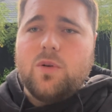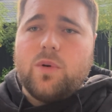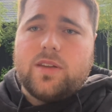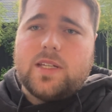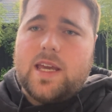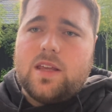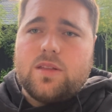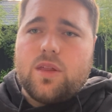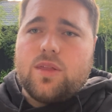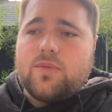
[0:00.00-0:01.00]
with
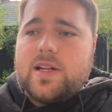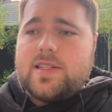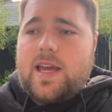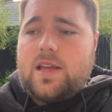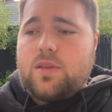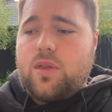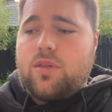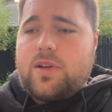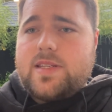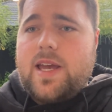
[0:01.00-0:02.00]
taking the
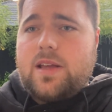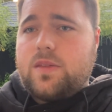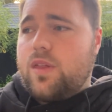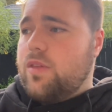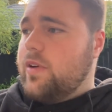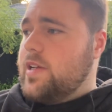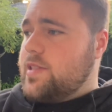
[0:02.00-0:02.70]
three.